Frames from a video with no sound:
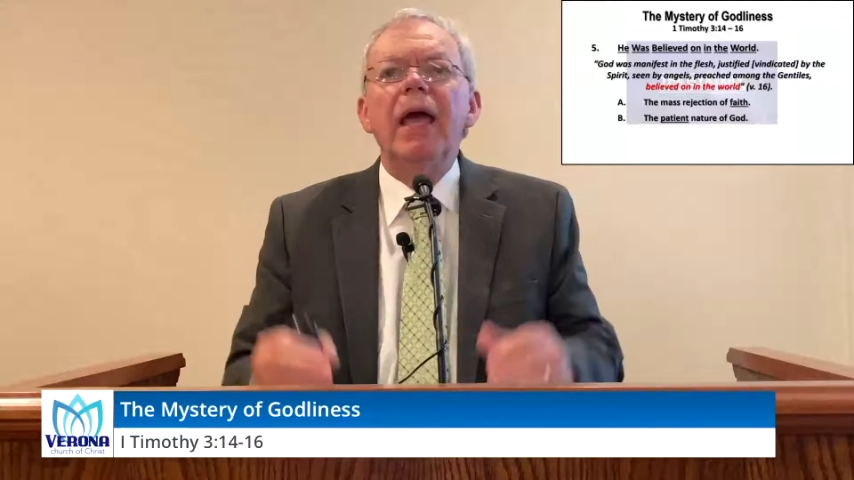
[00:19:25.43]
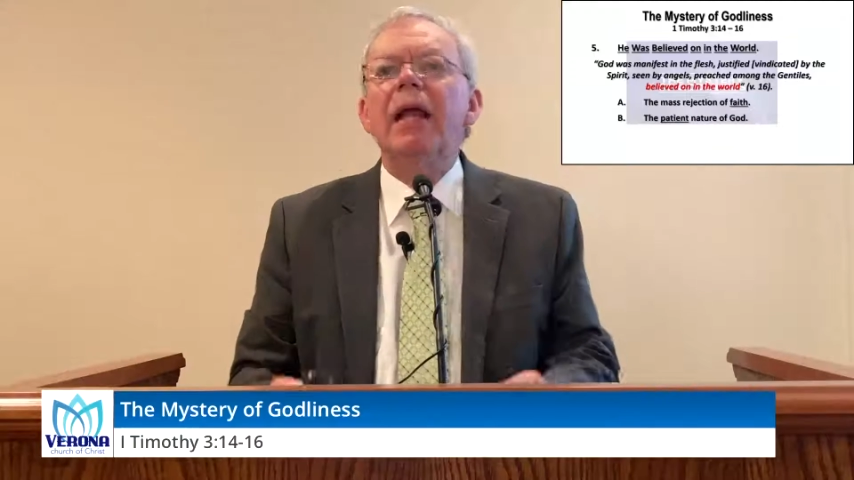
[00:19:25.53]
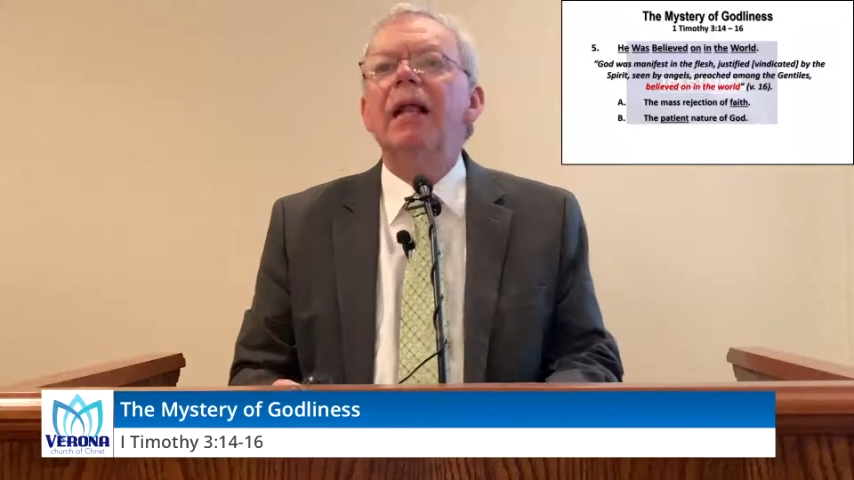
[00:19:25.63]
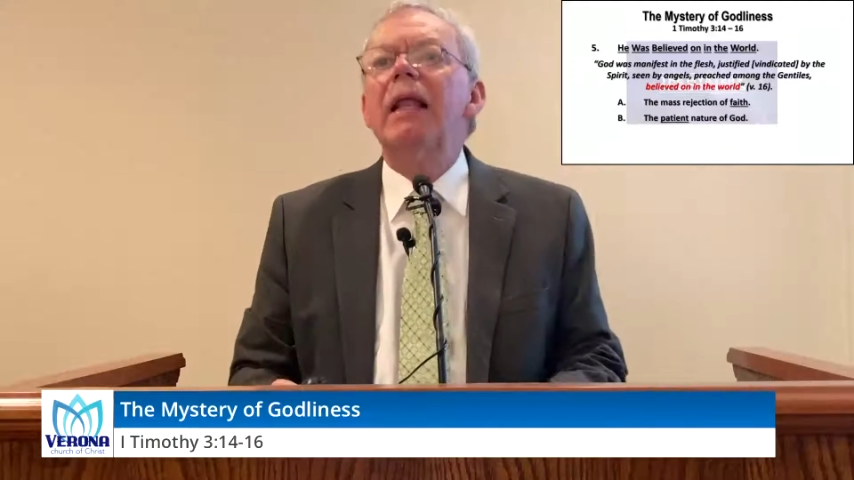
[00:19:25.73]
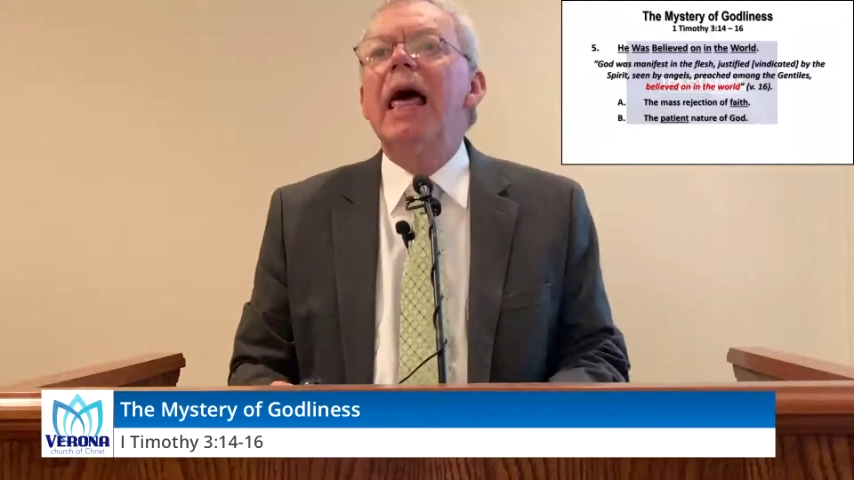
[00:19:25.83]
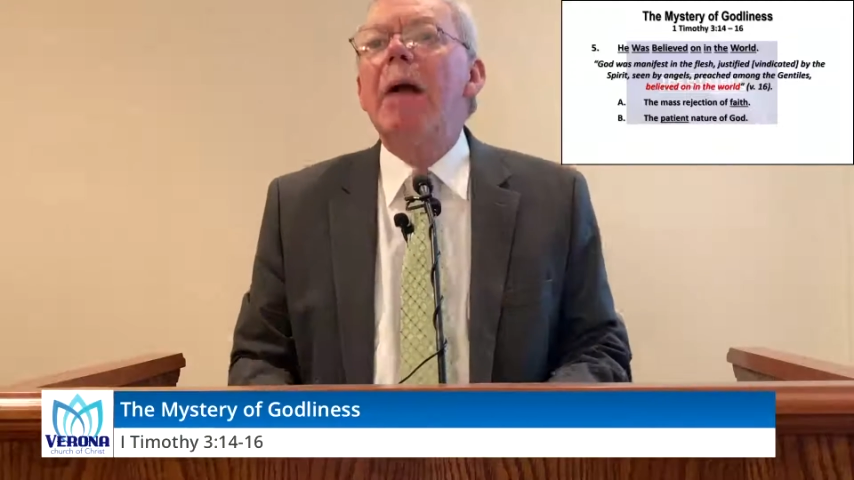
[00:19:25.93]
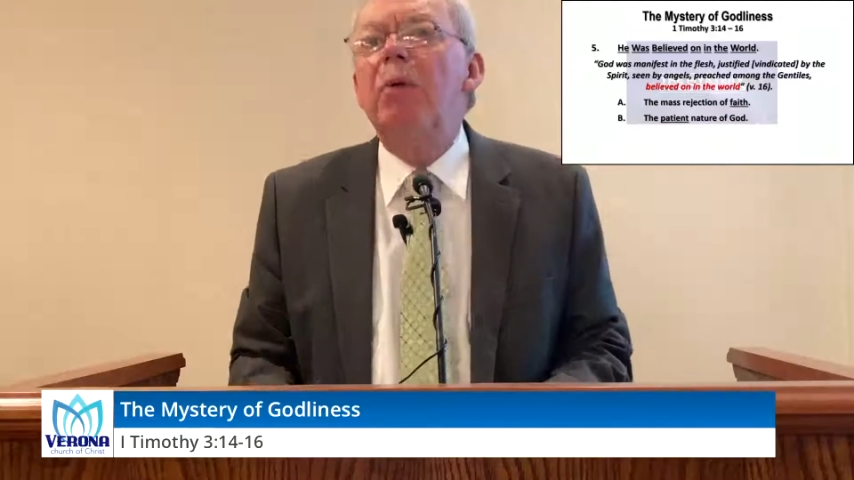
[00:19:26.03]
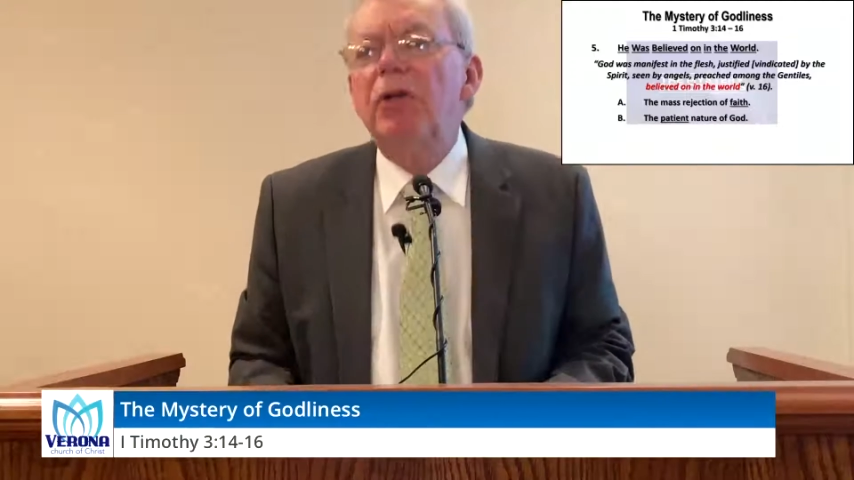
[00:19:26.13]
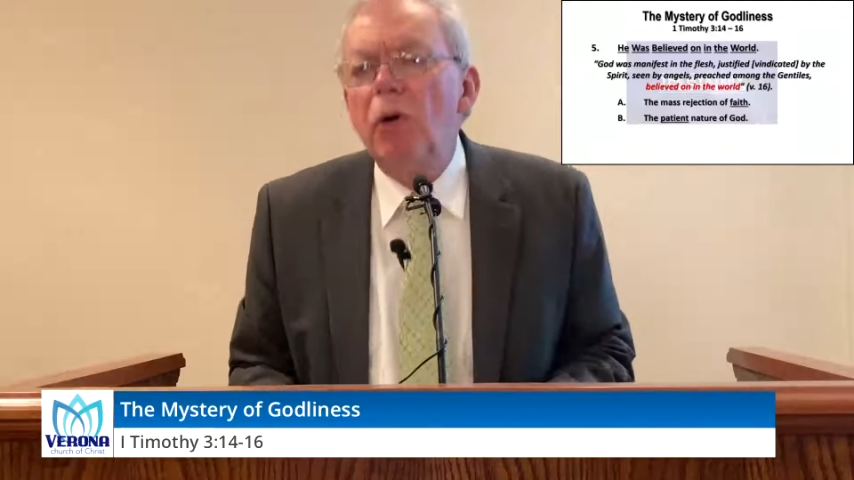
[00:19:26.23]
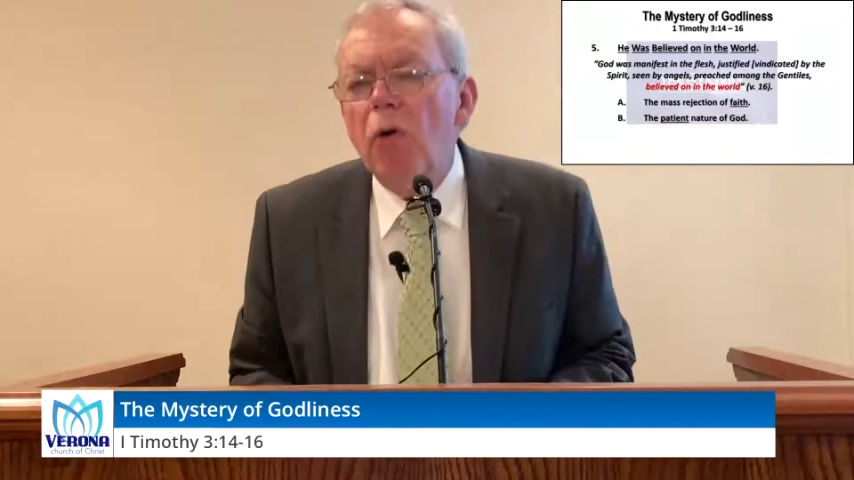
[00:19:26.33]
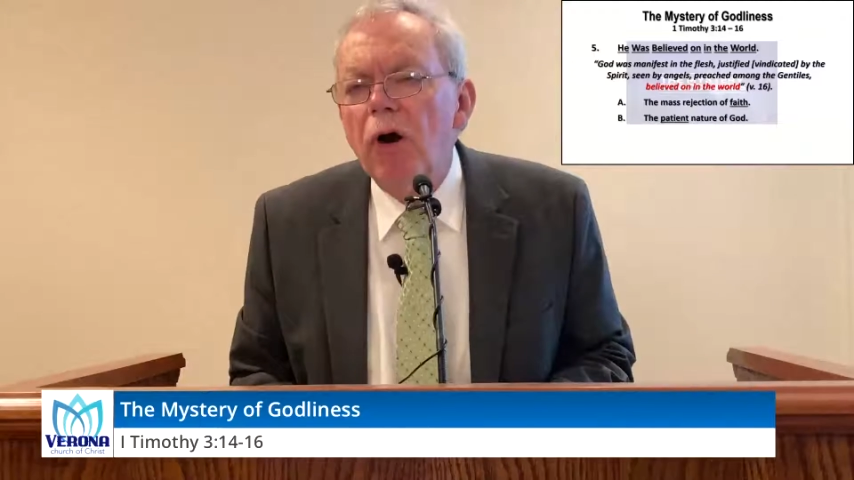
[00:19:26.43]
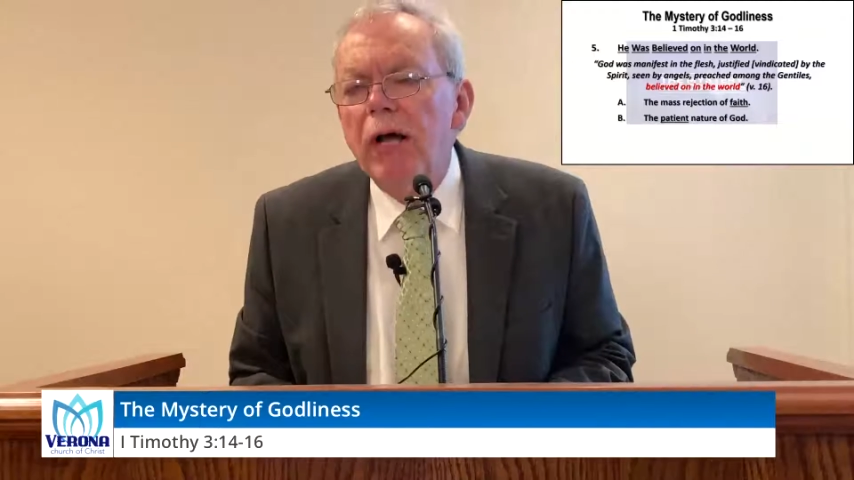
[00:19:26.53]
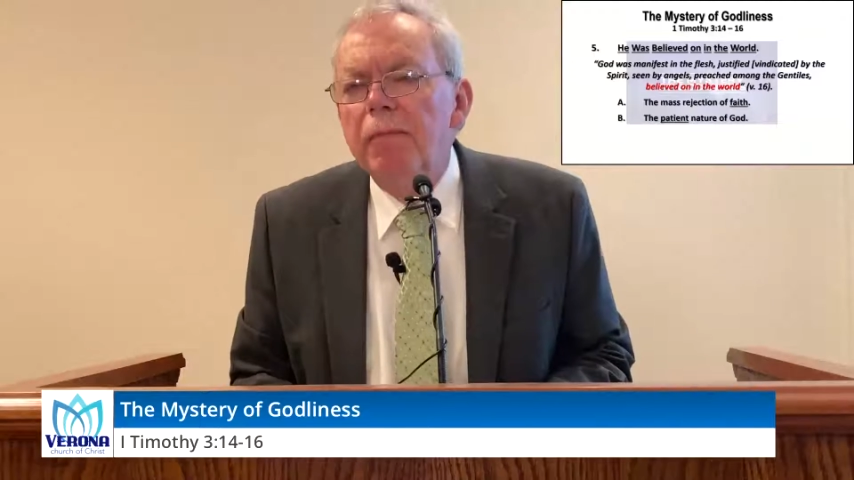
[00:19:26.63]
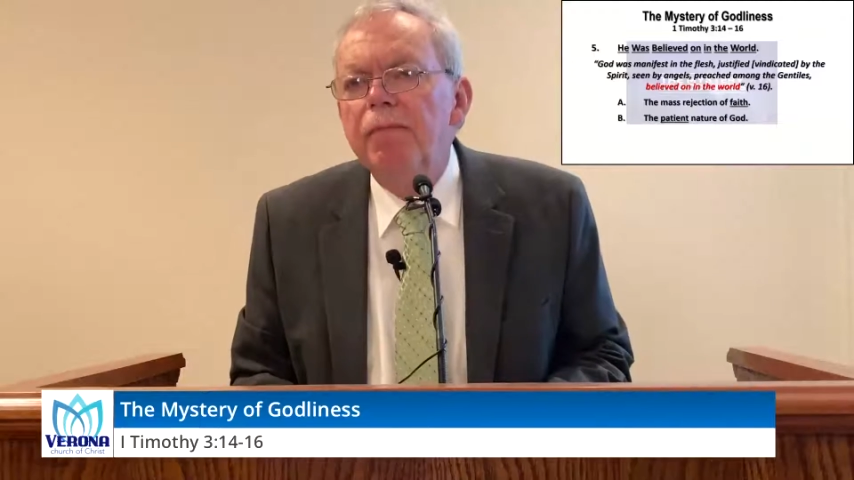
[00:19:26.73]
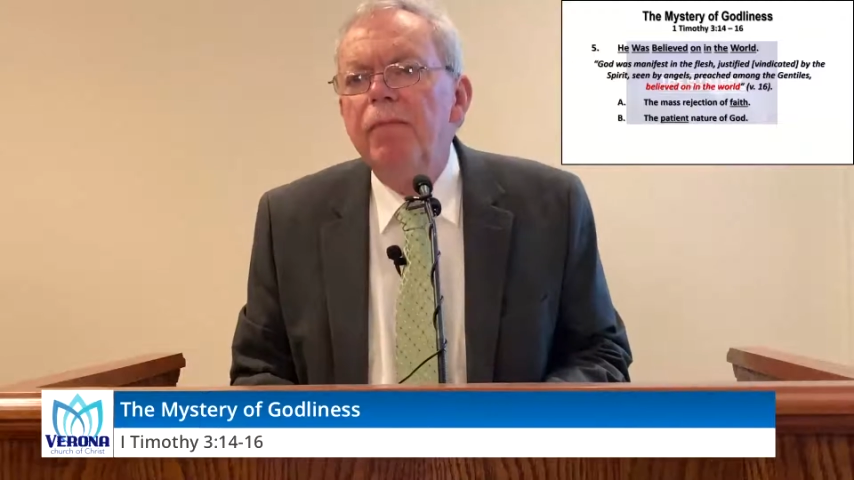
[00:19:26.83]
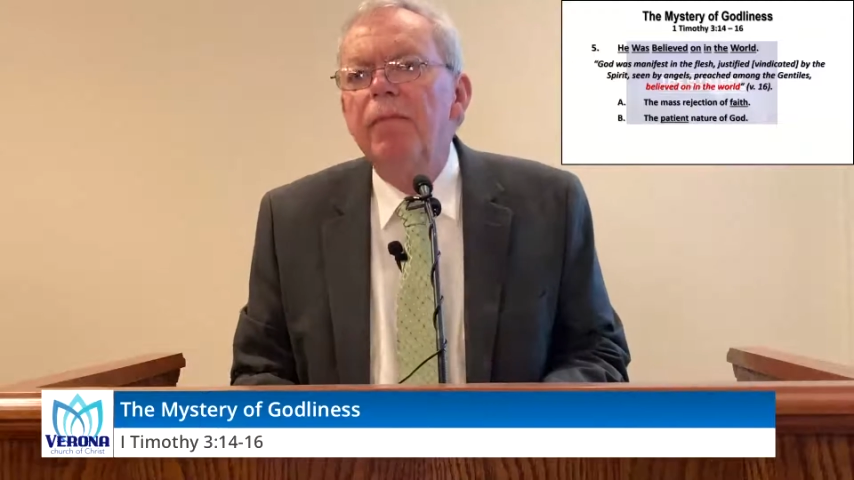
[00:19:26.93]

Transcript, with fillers: in a laboratory,